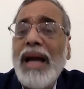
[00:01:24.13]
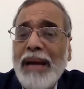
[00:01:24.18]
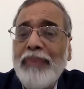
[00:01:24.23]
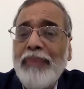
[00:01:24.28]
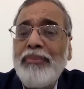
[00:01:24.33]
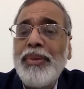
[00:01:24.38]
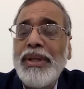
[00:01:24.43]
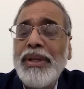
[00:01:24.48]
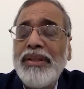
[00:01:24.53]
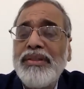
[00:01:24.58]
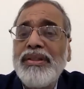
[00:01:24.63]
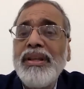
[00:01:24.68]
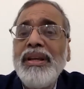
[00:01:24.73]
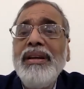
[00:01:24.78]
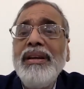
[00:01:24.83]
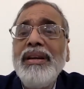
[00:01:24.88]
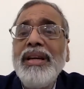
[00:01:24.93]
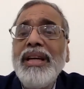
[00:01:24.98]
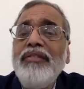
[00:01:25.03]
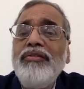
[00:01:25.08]
happens
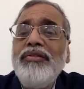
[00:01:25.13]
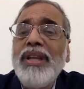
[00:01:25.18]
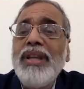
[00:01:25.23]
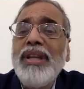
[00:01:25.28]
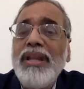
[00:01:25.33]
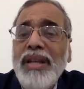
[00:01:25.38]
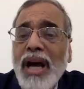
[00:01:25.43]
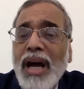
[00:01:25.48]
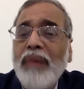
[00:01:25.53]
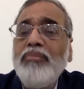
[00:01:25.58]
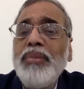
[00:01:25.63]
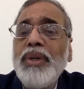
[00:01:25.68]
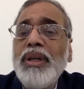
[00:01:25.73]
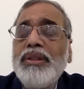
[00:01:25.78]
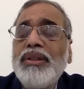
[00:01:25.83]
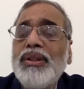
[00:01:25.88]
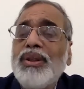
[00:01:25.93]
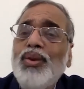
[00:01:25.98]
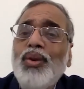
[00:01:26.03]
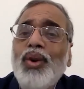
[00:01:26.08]
if the
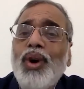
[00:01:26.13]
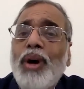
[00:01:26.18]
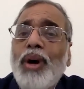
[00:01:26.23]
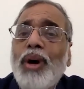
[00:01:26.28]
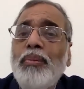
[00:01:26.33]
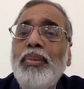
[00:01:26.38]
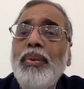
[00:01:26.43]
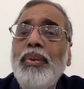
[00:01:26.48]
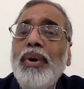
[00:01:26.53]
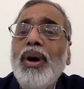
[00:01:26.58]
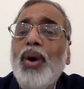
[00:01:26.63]
numbers grow up,